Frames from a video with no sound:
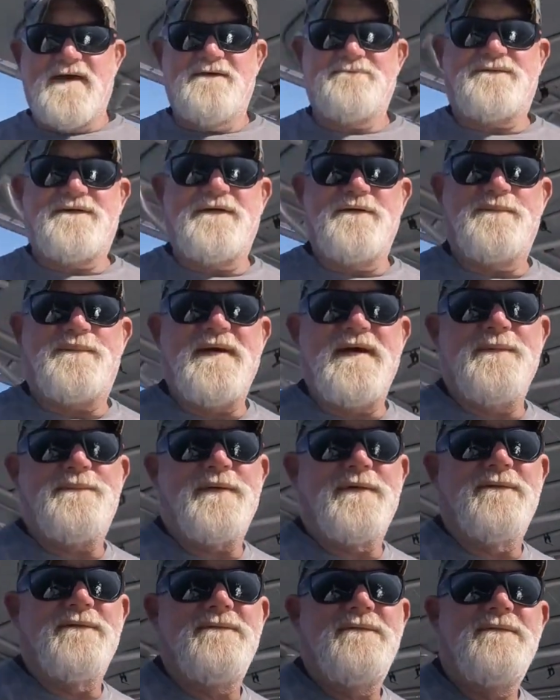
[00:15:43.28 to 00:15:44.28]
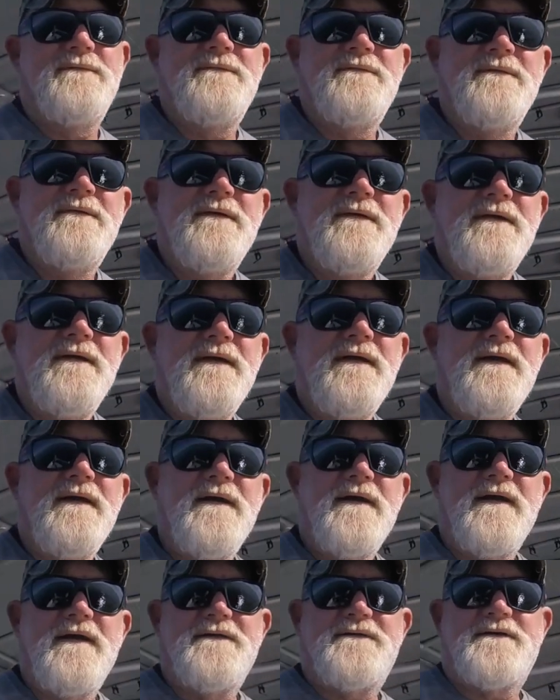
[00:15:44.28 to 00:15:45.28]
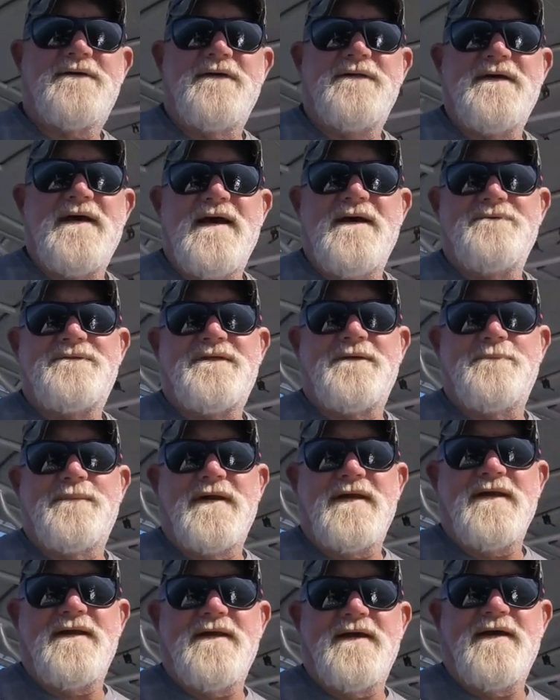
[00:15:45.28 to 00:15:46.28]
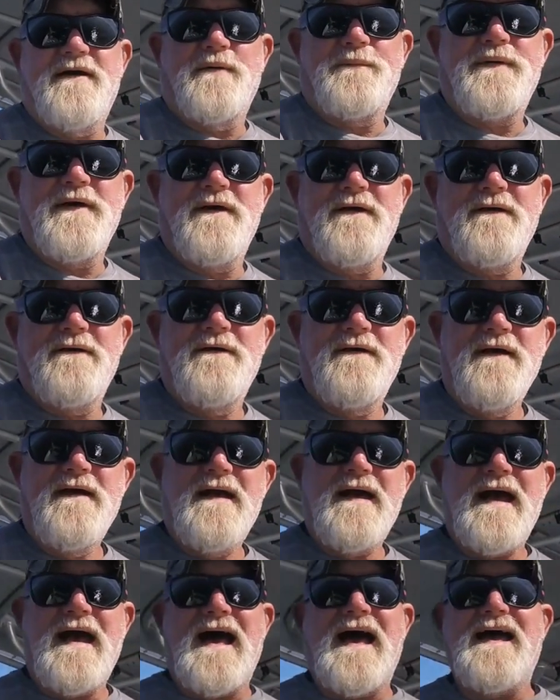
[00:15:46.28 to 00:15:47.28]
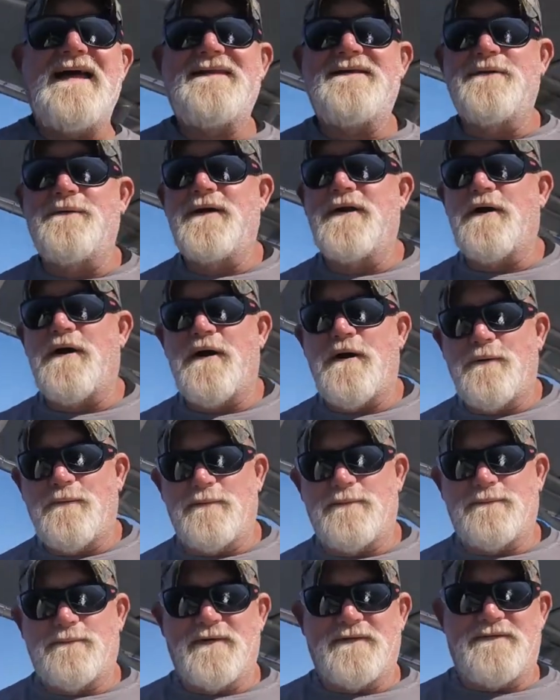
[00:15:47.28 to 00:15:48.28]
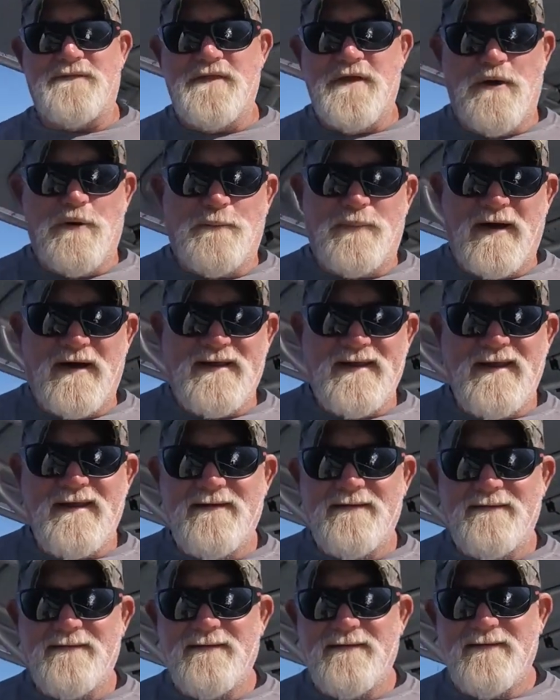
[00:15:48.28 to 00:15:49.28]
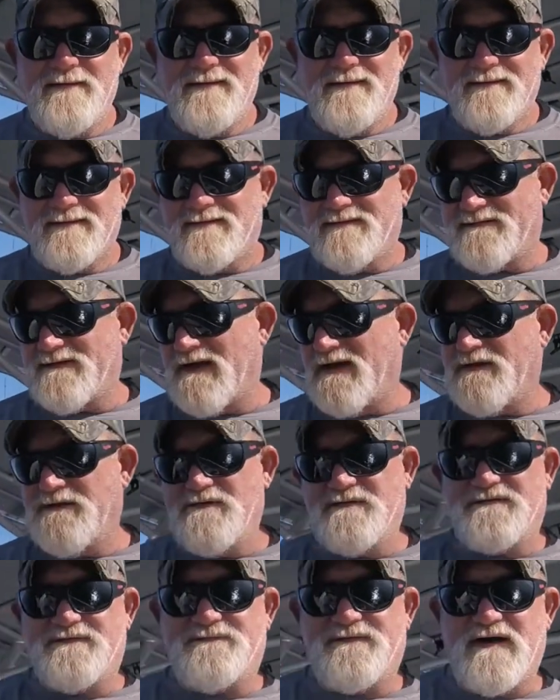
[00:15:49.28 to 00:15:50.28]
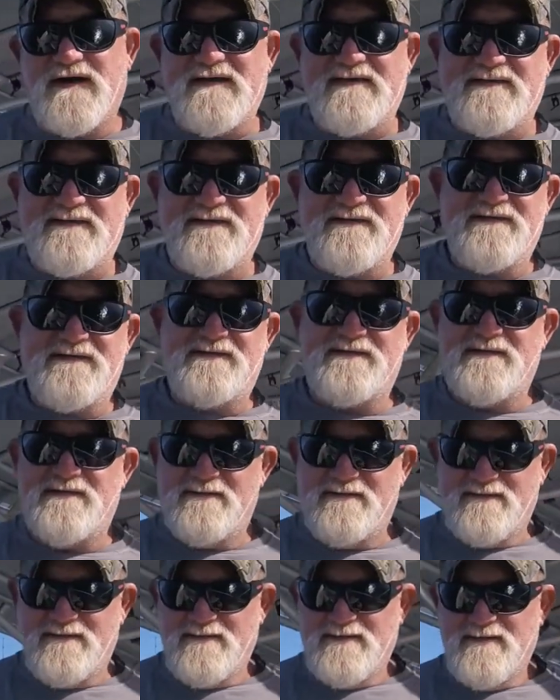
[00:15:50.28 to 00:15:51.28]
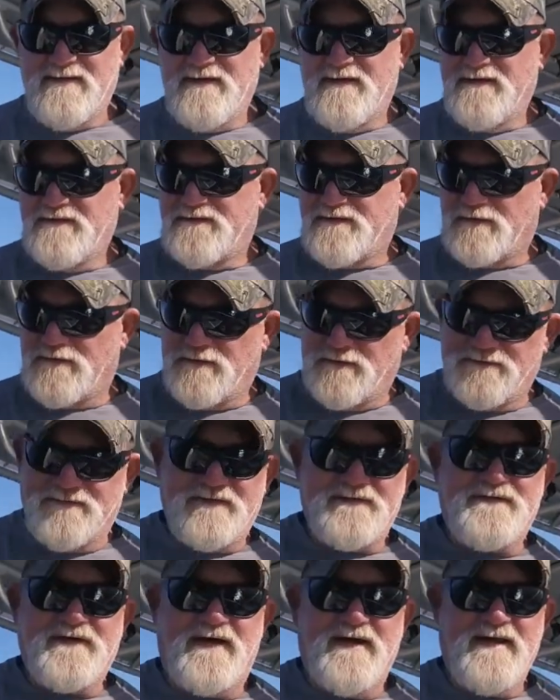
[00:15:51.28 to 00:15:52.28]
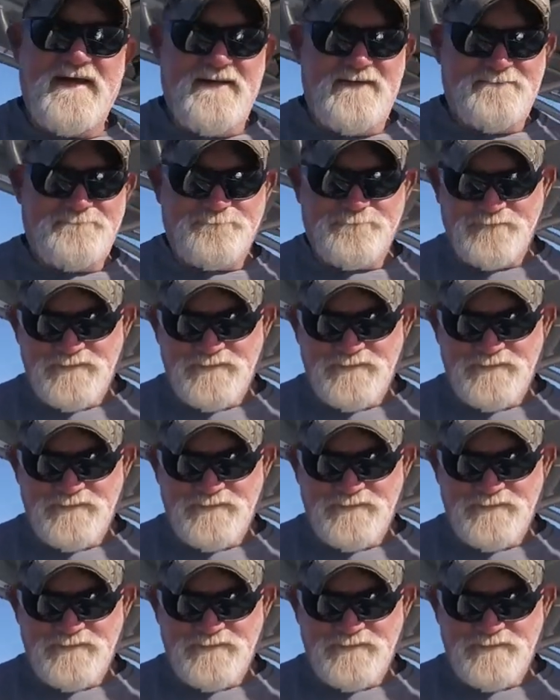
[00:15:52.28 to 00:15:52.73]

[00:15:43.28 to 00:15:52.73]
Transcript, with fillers: to have two people. It's good to have somebody to help you. I do it all with nobody, because I use vices to hold it tight.